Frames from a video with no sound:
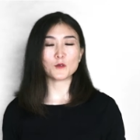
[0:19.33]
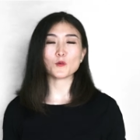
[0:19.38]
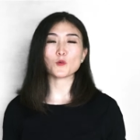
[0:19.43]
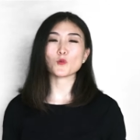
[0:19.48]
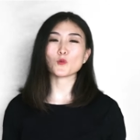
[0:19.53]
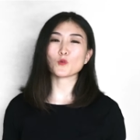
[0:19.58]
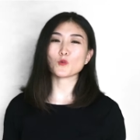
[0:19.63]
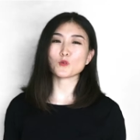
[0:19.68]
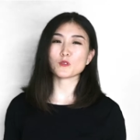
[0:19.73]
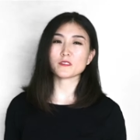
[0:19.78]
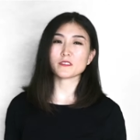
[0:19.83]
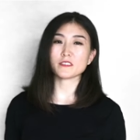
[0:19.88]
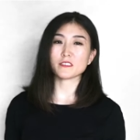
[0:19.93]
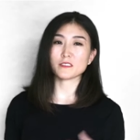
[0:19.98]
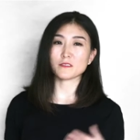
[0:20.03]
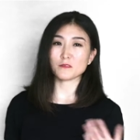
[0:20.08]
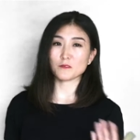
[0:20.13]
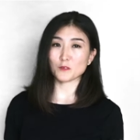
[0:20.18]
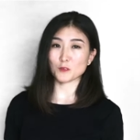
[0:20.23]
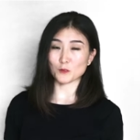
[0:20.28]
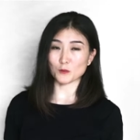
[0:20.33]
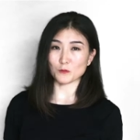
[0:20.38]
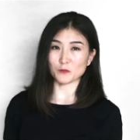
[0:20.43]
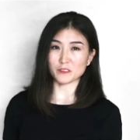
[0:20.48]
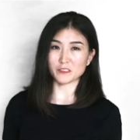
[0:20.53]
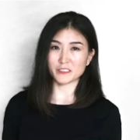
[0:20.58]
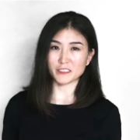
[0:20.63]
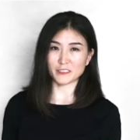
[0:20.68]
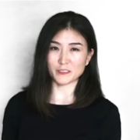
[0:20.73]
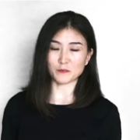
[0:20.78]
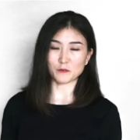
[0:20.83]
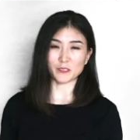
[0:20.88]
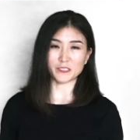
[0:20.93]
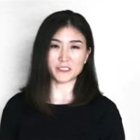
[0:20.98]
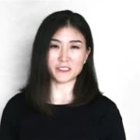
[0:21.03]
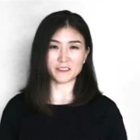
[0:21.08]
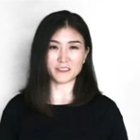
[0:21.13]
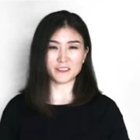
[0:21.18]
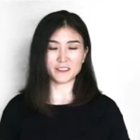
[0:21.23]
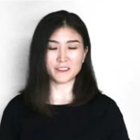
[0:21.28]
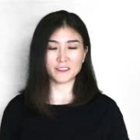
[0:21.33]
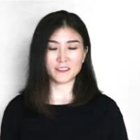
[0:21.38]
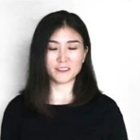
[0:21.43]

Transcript: or informal situations.